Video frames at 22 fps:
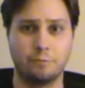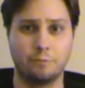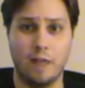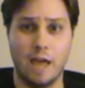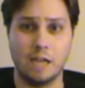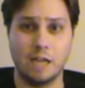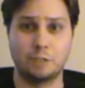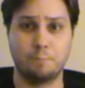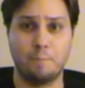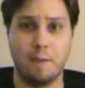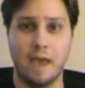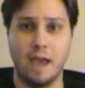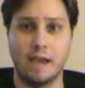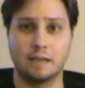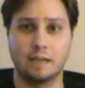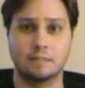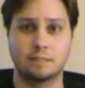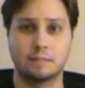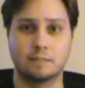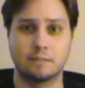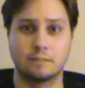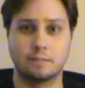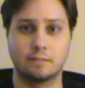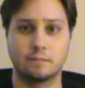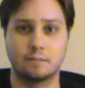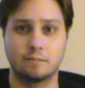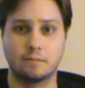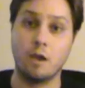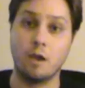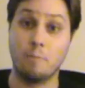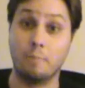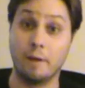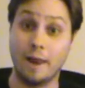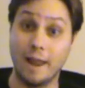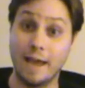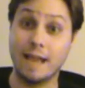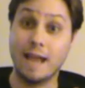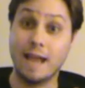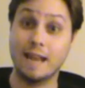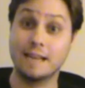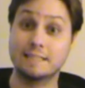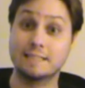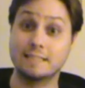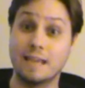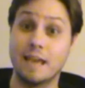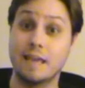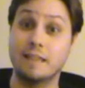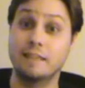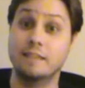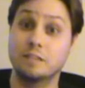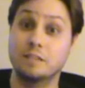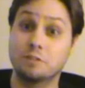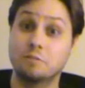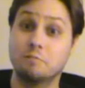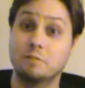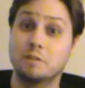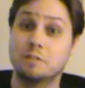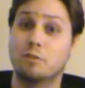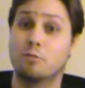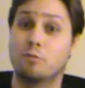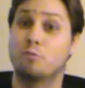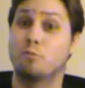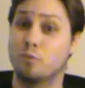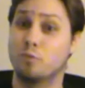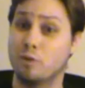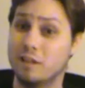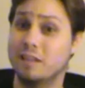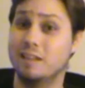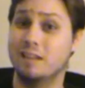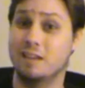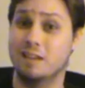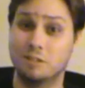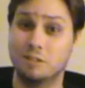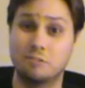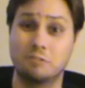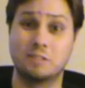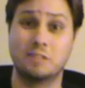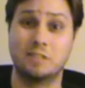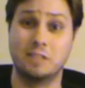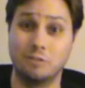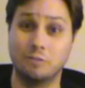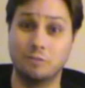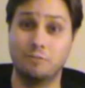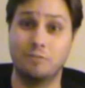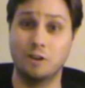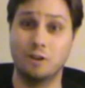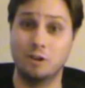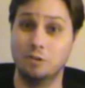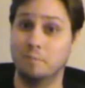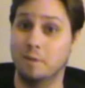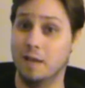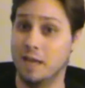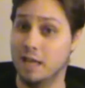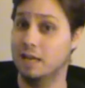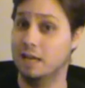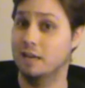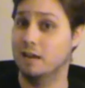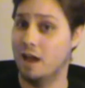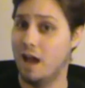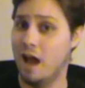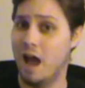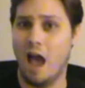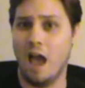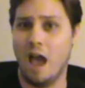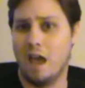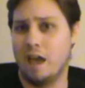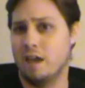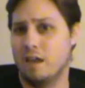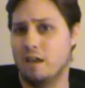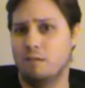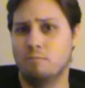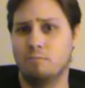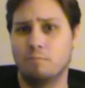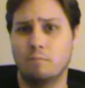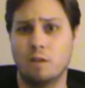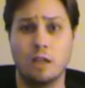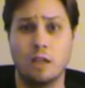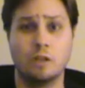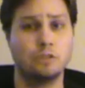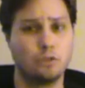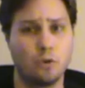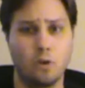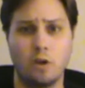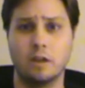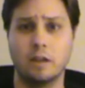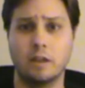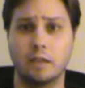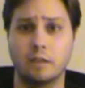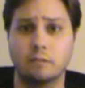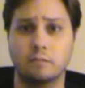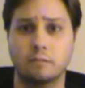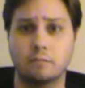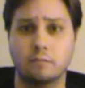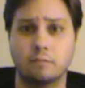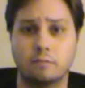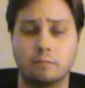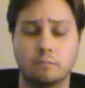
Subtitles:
flashbacks. But I gotta say, this was a really interesting film, and I enjoyed it.